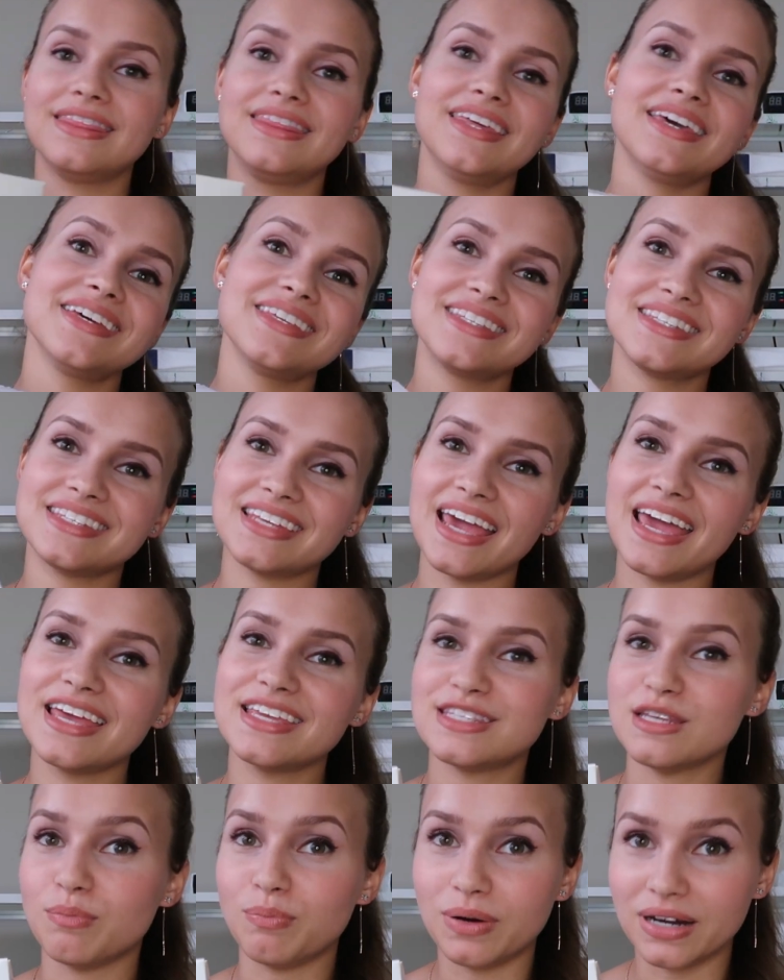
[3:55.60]
this
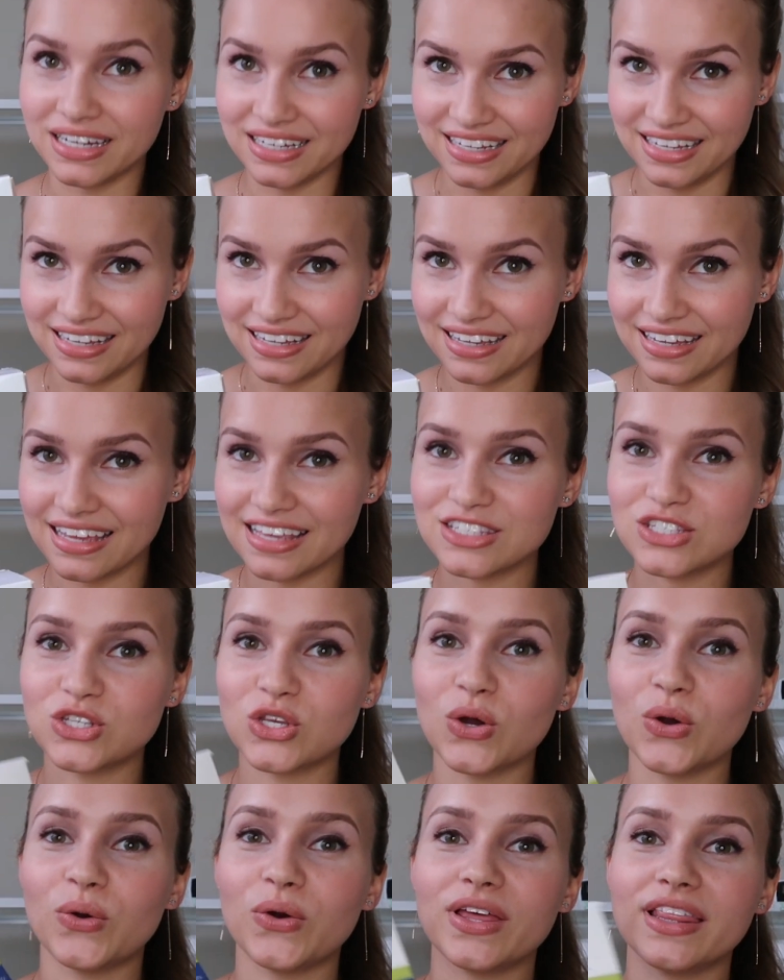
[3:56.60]
is a putty
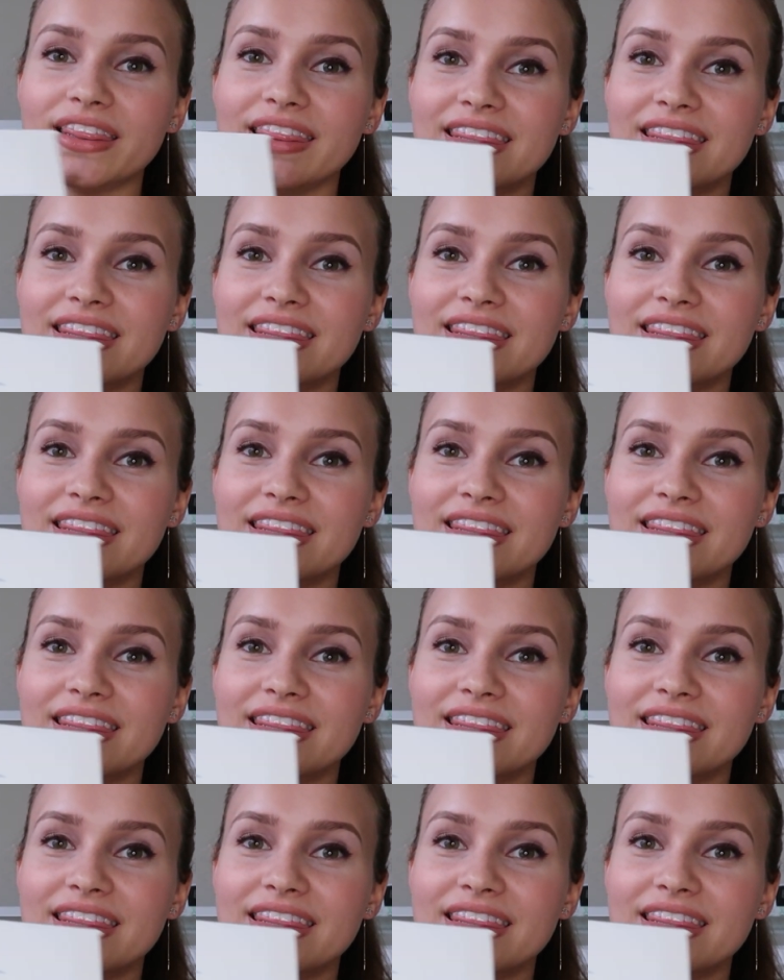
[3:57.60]
so